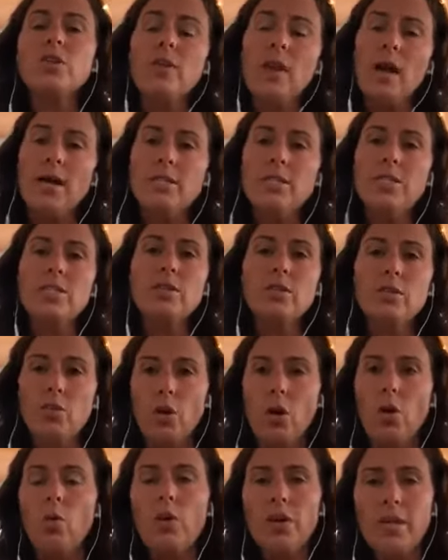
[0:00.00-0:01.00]
So not just the
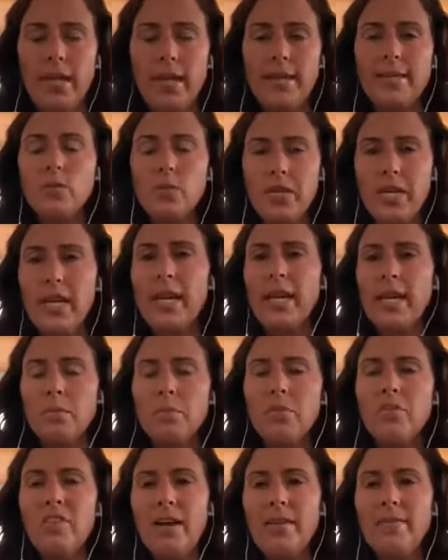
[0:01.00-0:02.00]
grower, yes, we can
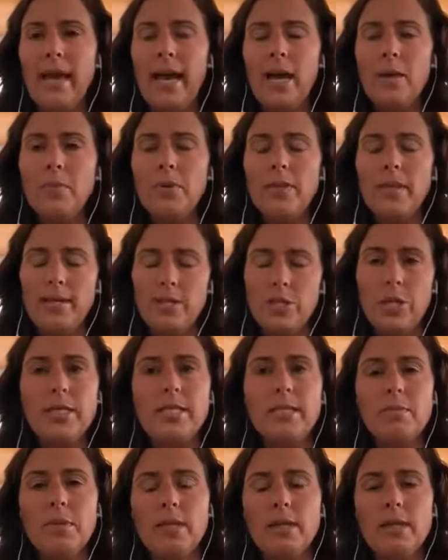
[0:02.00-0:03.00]
provide that, but that
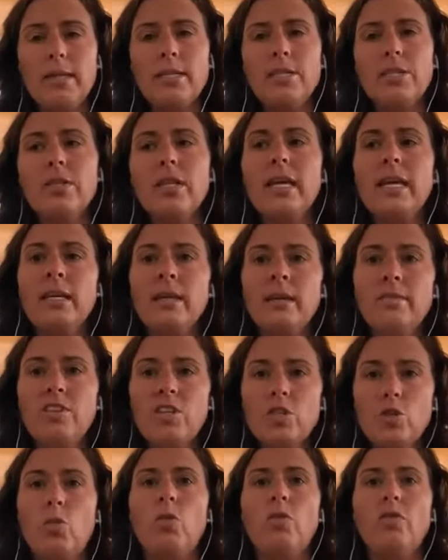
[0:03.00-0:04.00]
traceability to the
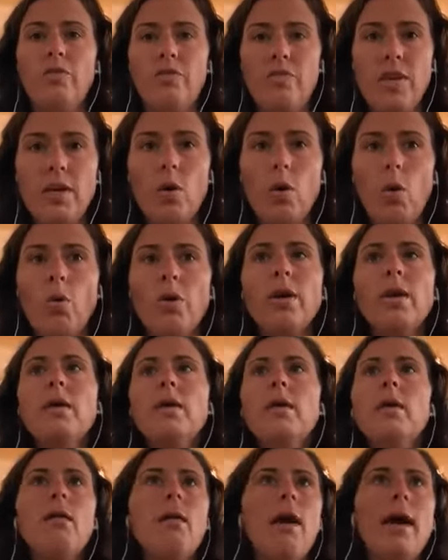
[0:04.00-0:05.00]
individual field,
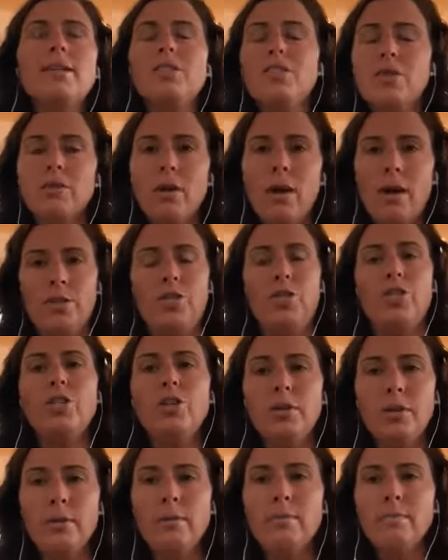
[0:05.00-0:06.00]
latitude,
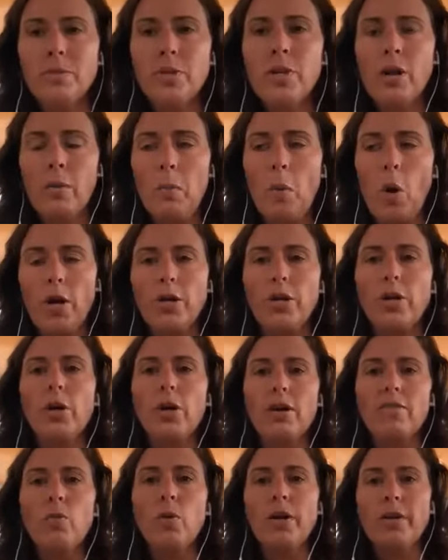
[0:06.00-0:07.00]
longitude, marker of
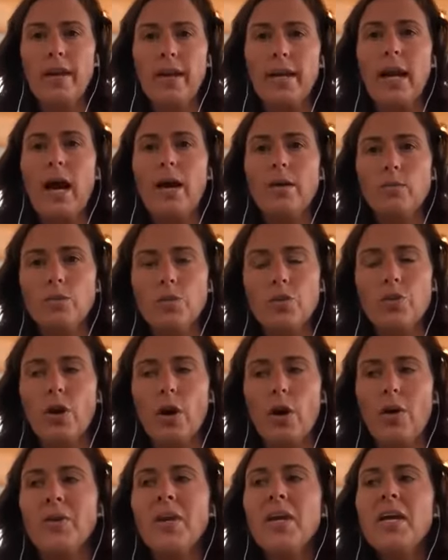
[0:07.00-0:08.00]
where that cotton was
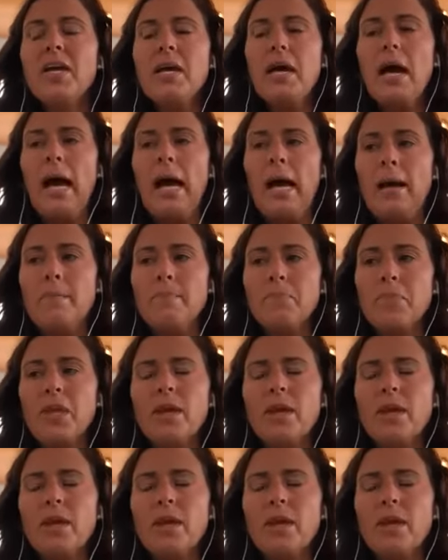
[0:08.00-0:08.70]
grown.